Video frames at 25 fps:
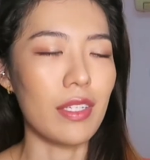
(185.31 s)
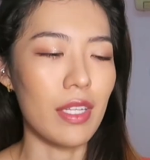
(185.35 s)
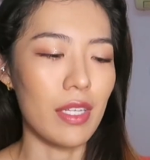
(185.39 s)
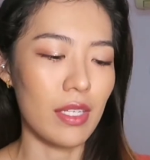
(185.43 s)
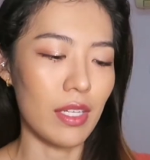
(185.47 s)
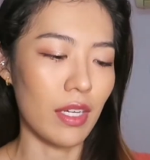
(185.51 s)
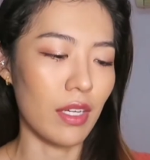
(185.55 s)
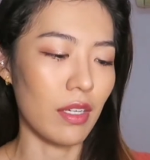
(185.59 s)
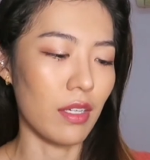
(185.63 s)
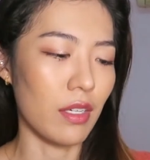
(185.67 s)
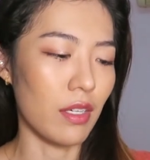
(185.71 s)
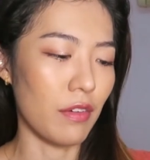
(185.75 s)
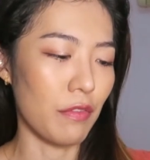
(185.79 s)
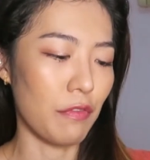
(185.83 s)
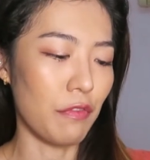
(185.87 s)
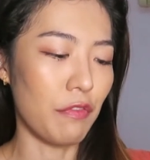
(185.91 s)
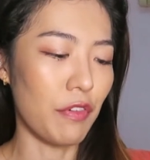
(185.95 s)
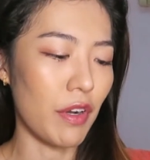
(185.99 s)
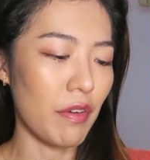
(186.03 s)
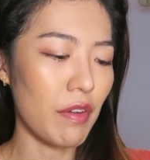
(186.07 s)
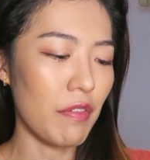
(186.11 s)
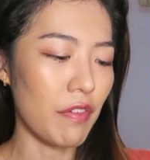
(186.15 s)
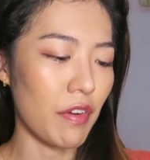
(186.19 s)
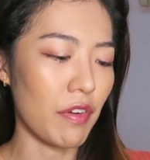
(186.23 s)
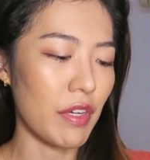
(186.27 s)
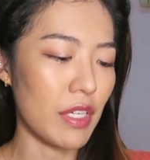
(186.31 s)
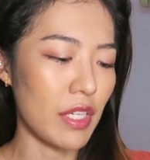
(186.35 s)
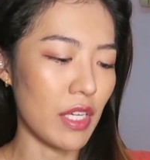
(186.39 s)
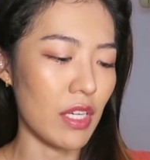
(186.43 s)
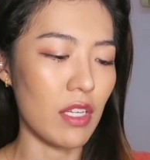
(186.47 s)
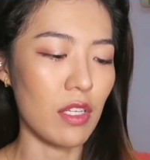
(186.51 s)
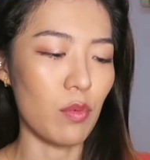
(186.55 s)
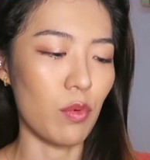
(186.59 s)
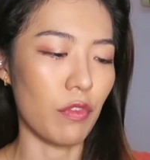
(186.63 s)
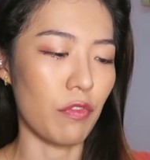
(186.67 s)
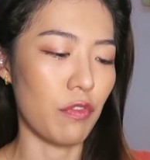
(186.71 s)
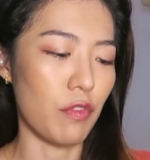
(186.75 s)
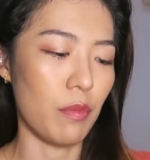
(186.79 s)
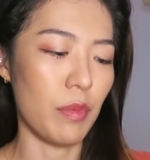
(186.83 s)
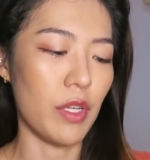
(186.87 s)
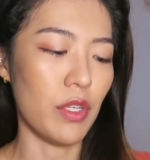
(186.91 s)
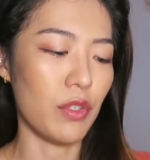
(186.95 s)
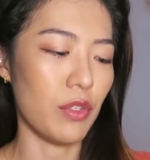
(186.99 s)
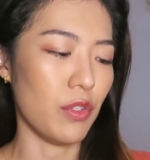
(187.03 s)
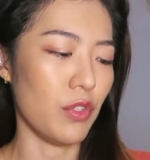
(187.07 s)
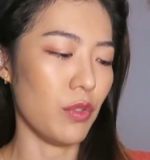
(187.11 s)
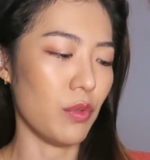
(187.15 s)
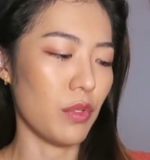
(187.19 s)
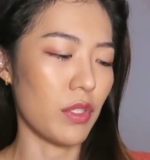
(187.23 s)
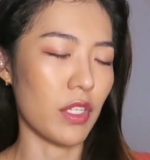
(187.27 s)
It's like a very, very tedious work for me
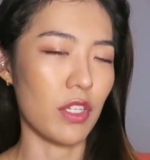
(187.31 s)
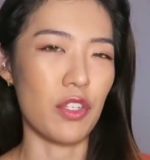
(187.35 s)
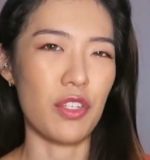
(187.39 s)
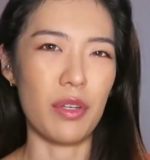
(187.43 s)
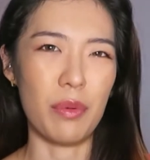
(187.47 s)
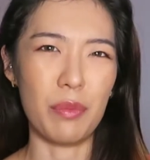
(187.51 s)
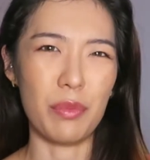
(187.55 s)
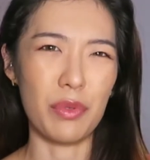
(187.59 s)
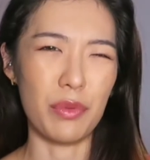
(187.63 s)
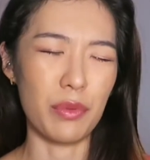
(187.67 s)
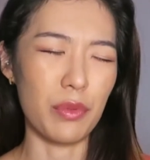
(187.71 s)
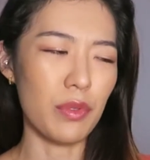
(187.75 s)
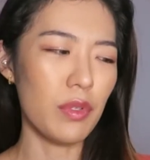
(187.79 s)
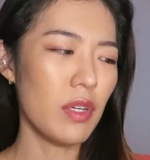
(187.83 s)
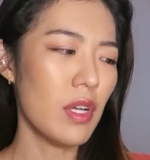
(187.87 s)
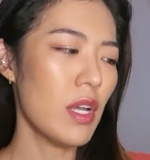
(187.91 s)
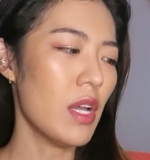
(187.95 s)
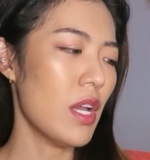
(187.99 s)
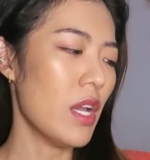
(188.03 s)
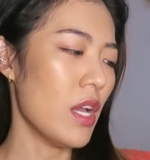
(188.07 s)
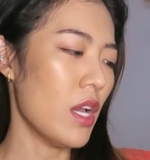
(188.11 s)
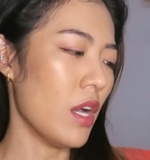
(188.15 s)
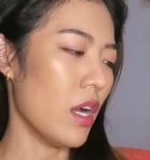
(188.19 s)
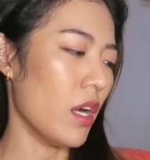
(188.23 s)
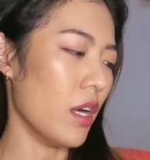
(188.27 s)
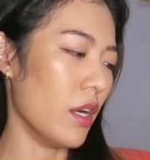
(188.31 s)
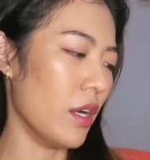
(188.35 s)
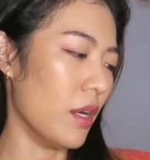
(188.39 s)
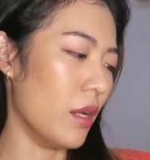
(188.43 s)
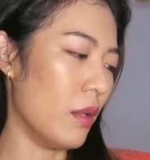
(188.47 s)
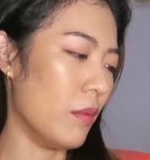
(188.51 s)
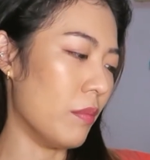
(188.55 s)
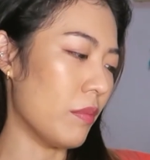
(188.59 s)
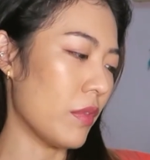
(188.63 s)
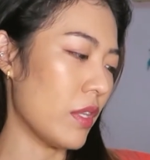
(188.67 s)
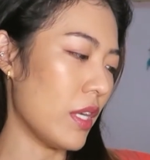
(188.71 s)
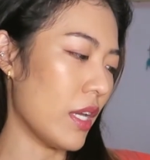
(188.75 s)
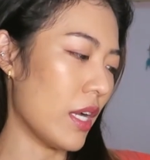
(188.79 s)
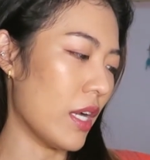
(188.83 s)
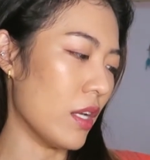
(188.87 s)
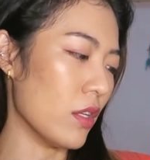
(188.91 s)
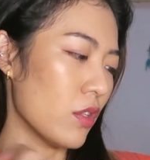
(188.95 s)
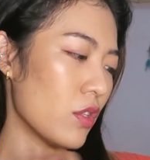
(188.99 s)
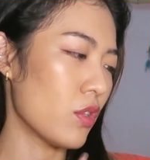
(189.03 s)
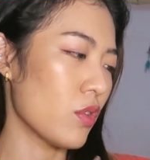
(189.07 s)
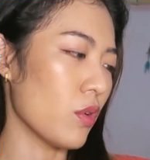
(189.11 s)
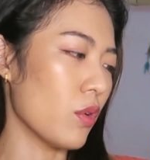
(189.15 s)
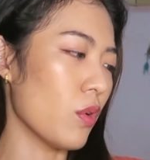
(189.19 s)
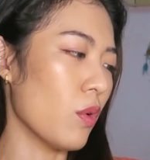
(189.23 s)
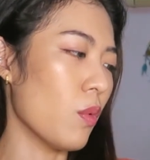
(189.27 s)
to use the shampoo. Yeah,
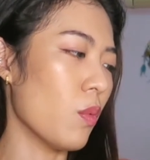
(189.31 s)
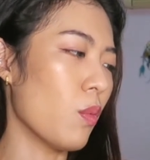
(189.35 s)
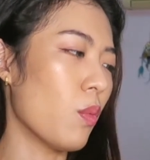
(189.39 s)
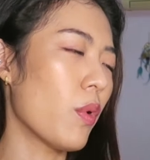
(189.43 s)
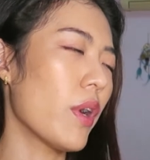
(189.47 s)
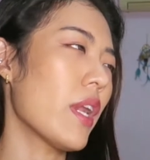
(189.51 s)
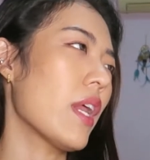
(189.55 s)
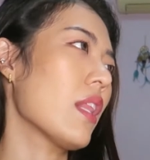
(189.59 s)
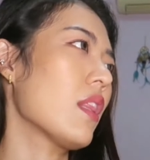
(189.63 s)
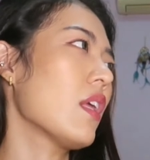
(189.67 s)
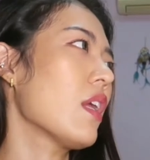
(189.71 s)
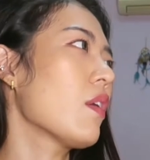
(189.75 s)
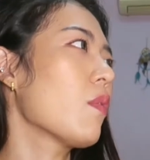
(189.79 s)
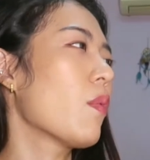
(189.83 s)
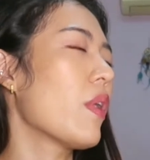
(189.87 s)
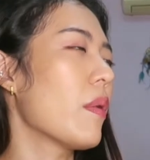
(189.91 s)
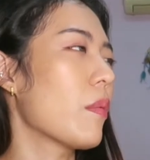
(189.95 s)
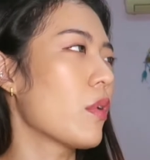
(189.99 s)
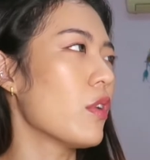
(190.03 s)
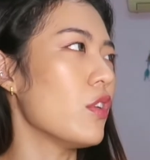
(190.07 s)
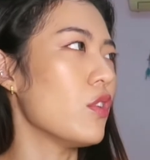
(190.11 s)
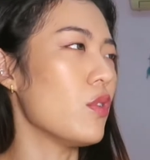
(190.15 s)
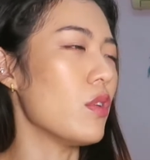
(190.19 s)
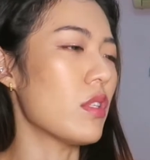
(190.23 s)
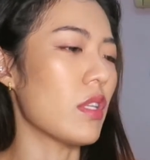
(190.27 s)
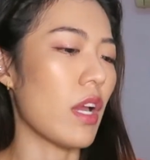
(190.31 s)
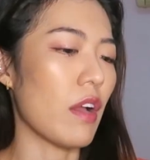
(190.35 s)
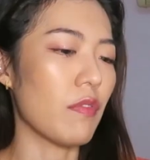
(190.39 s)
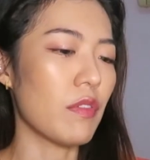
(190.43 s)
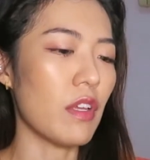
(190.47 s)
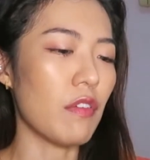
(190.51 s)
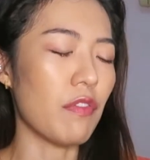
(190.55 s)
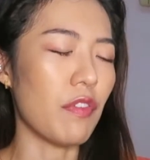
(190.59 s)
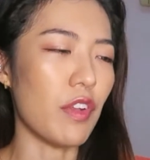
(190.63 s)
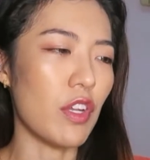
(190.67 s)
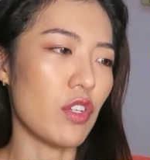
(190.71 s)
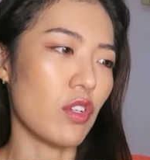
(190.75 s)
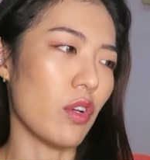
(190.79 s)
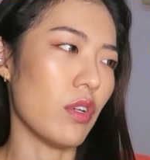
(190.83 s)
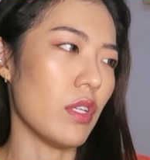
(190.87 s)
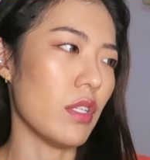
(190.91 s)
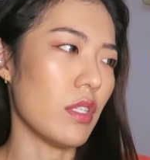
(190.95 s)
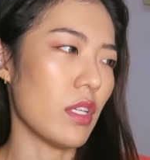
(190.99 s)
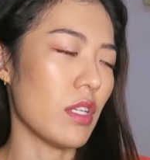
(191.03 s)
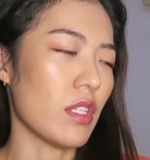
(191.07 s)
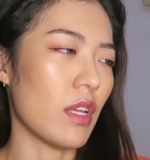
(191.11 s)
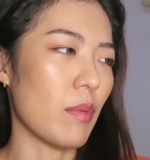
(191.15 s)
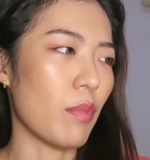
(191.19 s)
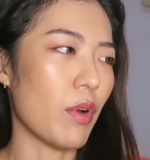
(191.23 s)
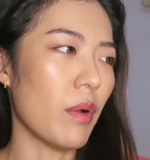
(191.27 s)
so what I'm gonna do is that after I finish all these
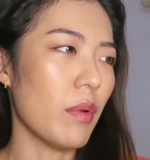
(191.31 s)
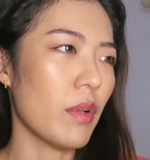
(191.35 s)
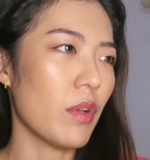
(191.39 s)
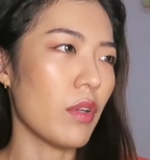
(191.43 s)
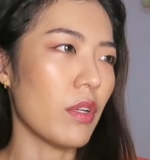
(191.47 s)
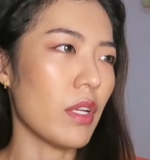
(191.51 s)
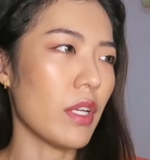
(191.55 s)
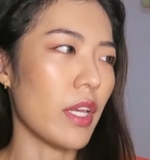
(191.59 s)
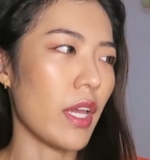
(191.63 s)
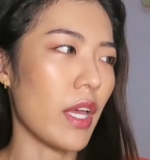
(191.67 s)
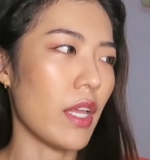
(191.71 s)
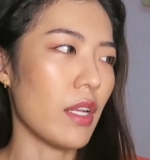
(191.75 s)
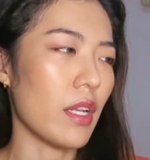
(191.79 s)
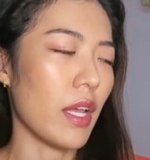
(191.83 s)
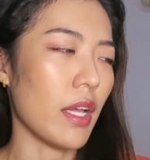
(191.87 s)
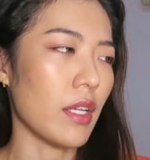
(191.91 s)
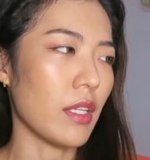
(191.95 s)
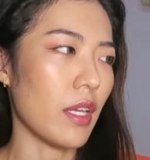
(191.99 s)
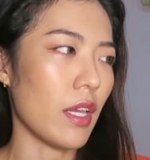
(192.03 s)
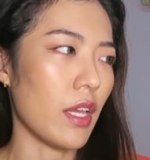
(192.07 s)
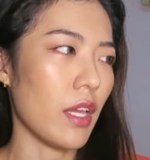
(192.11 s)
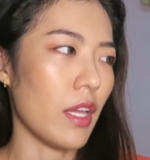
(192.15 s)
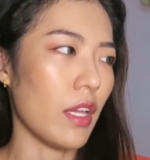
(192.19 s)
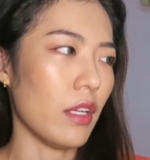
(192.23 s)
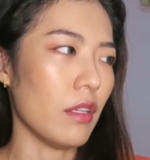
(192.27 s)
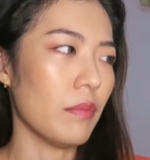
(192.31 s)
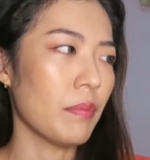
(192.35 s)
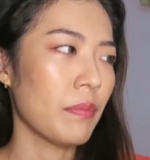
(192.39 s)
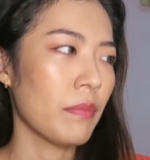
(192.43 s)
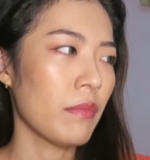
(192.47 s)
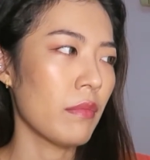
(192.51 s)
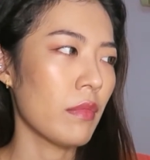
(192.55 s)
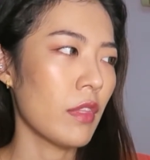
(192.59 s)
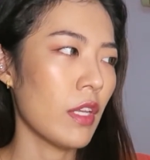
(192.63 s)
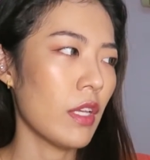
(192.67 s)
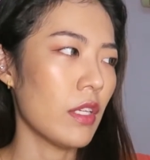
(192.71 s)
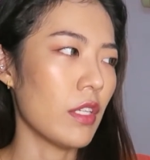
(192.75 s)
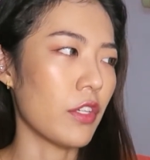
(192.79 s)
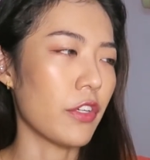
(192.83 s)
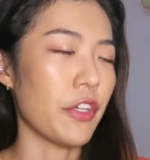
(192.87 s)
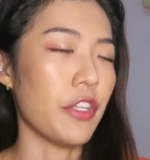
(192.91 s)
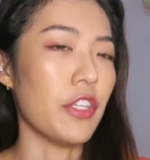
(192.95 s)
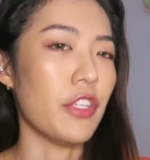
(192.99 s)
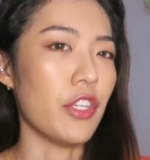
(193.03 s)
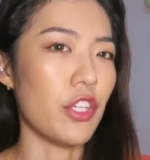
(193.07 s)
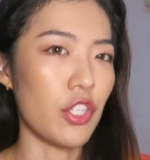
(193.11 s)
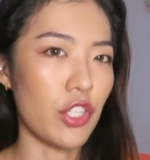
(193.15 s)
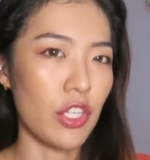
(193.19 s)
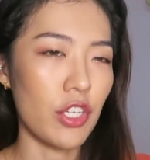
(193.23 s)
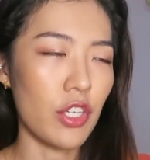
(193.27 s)
things, I'm probably gonna get like a
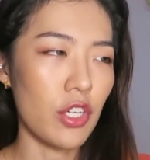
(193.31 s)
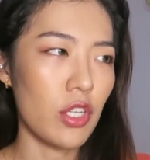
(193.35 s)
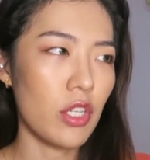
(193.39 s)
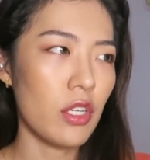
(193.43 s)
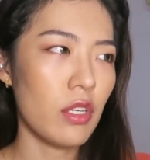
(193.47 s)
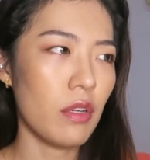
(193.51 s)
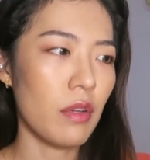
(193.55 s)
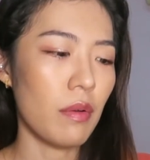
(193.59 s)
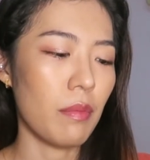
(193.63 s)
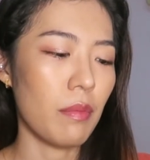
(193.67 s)
conditioner.